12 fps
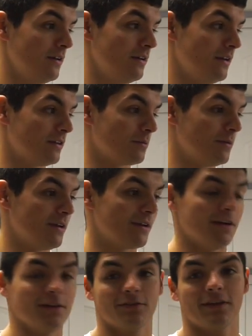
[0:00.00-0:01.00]
That's gonna be it
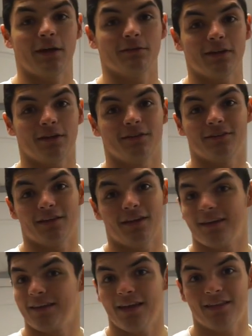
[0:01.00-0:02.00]
guys. Countdown is
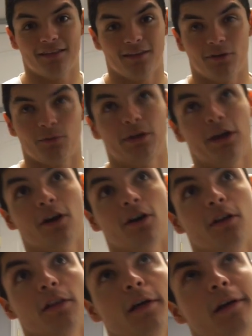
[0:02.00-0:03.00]
getting there. We
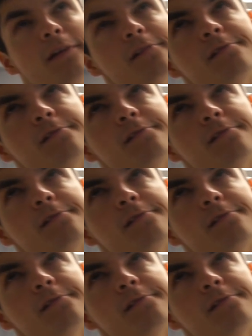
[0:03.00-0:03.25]
are like,